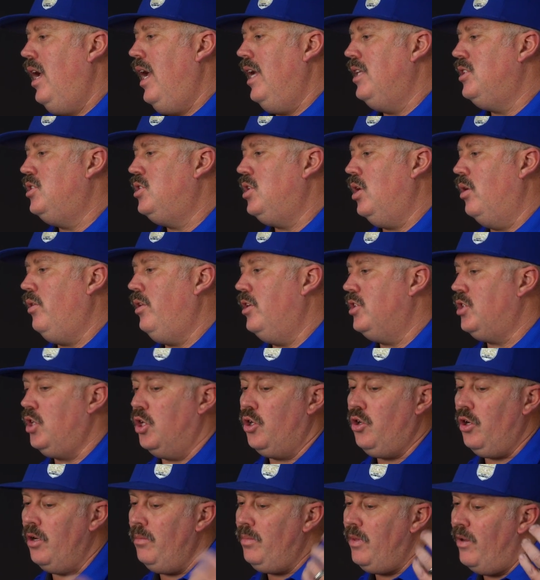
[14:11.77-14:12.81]
And so there's a
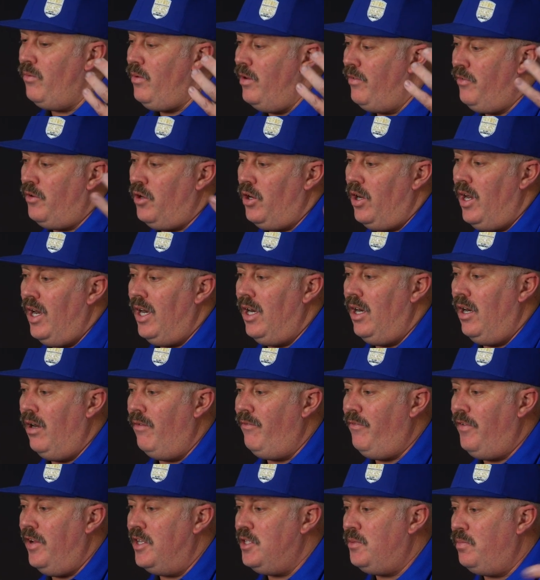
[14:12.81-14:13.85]
group that we've created on
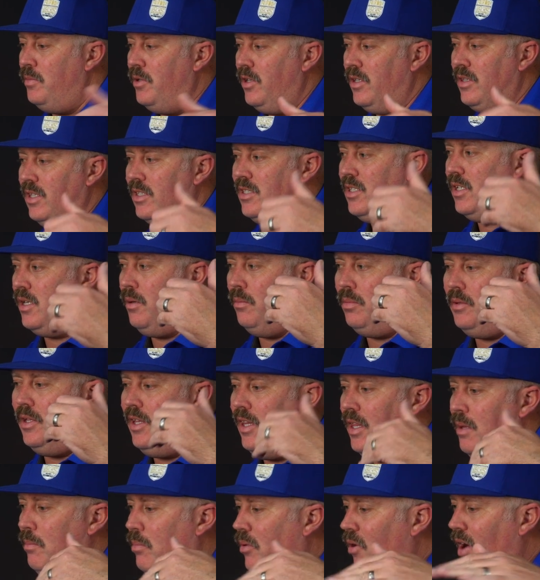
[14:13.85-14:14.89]
Facebook that's a
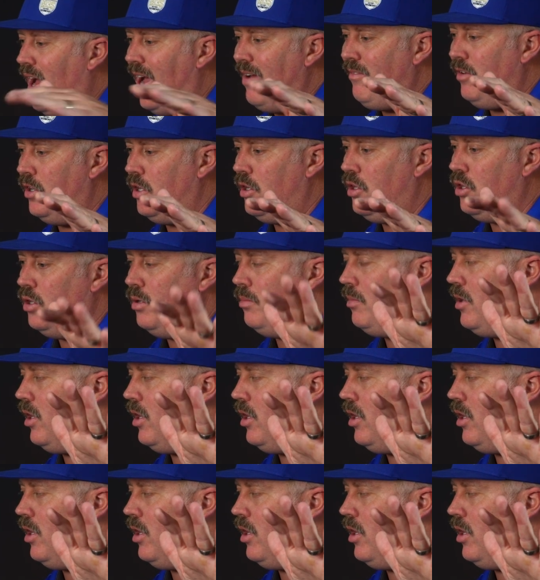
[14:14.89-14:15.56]
completely private group